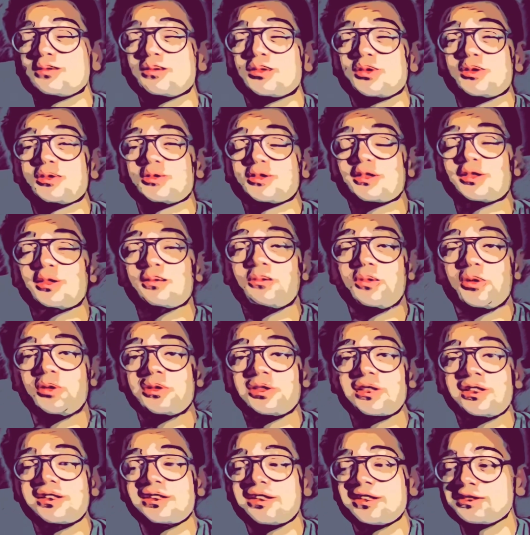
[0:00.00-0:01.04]
because in the
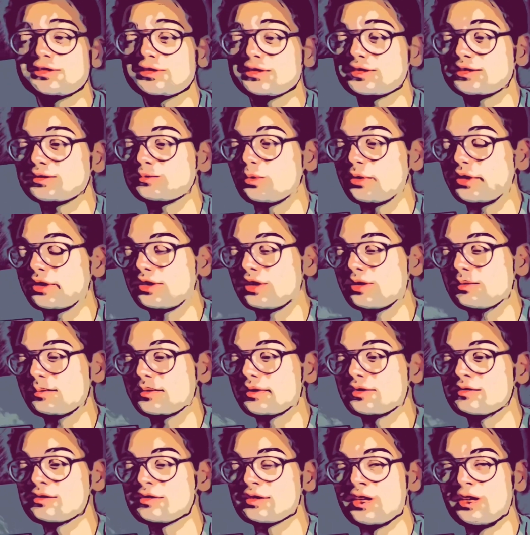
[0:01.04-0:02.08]
morning I just wake up
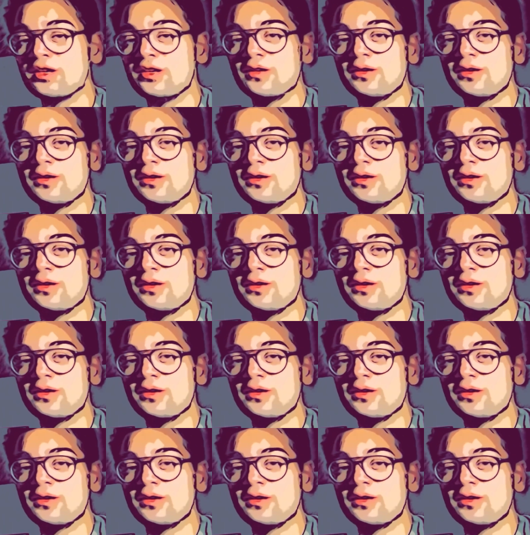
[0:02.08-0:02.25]
and